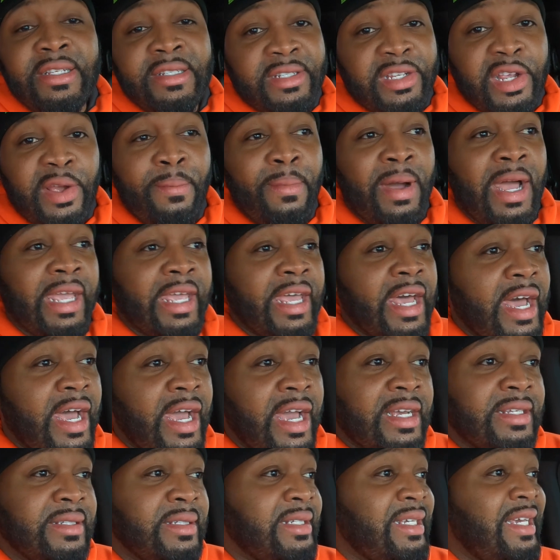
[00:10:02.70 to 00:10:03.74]
are some of my
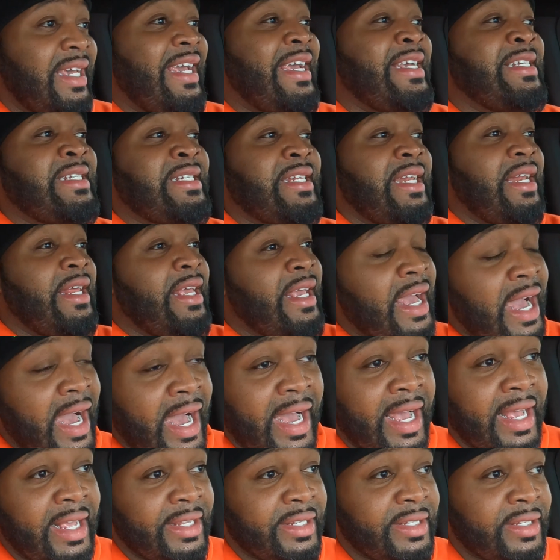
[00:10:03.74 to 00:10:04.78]
cons. Instantly,
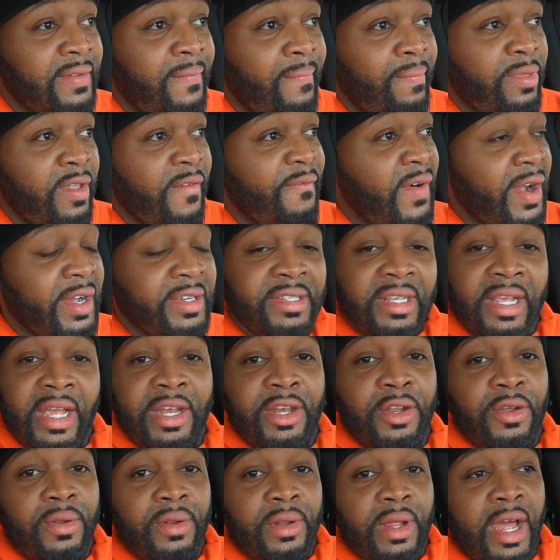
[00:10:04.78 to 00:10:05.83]
guys, the first thing I
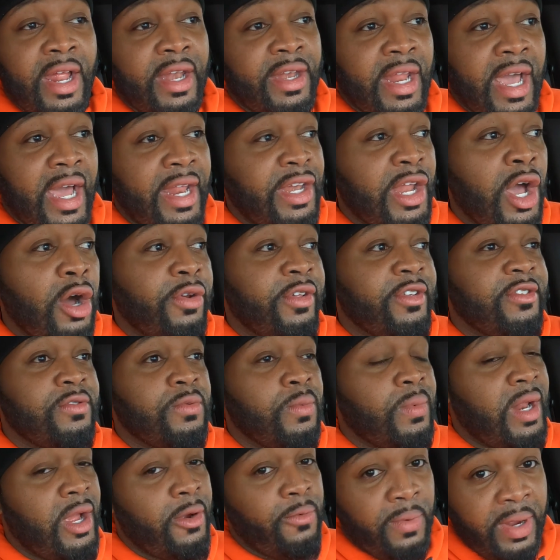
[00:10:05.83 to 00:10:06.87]
do, I noticed
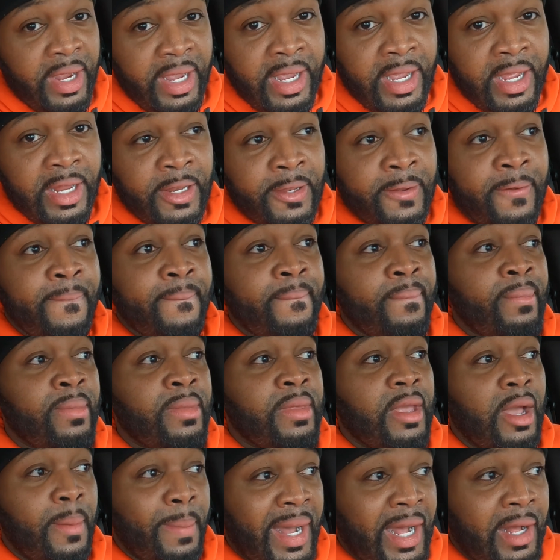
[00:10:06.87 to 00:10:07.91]
when I read
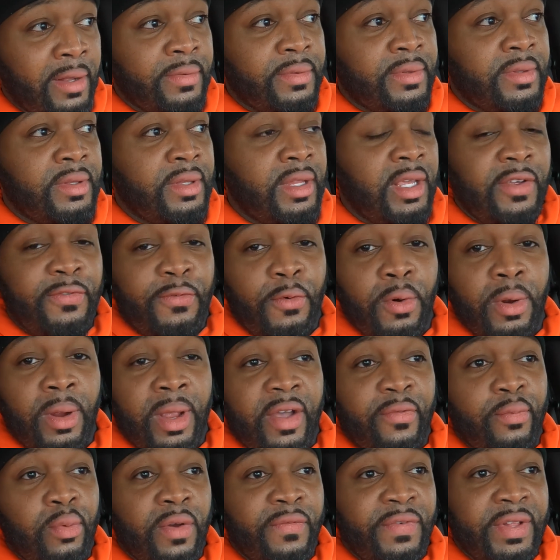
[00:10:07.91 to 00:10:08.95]
about the Ford
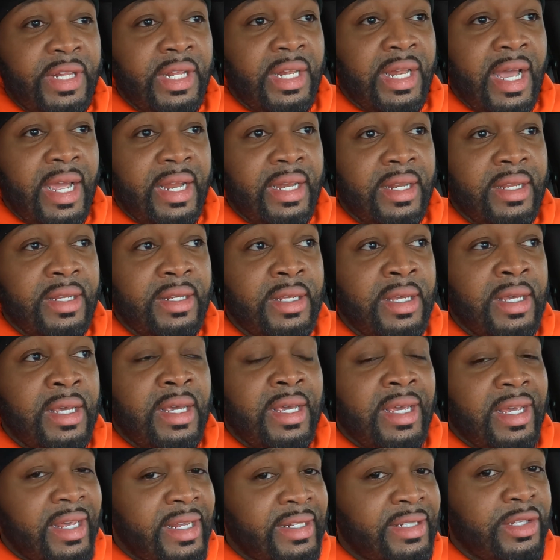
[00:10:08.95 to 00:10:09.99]
F-150 Lighting
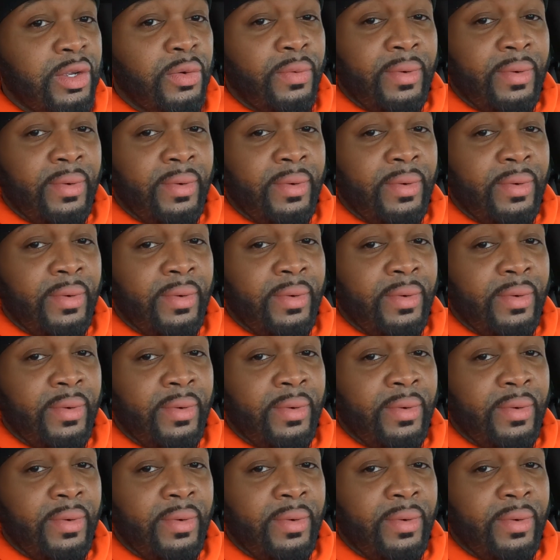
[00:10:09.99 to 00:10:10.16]
is the